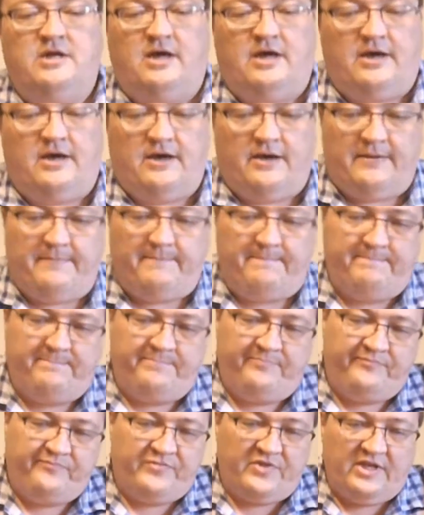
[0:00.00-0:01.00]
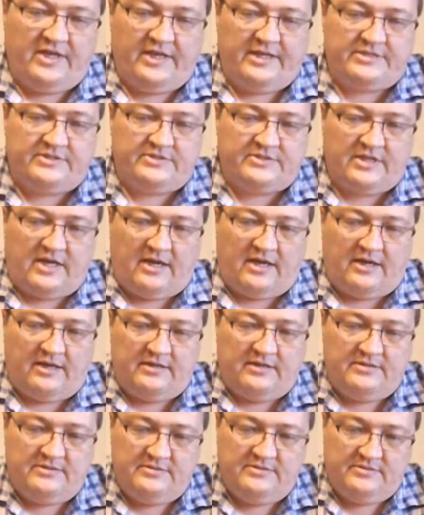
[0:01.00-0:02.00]
it is called the Ultra
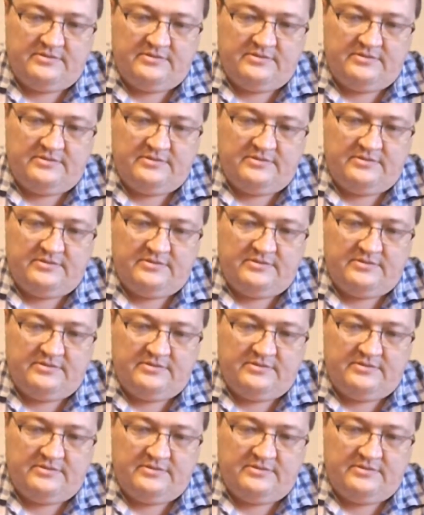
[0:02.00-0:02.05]
Hog.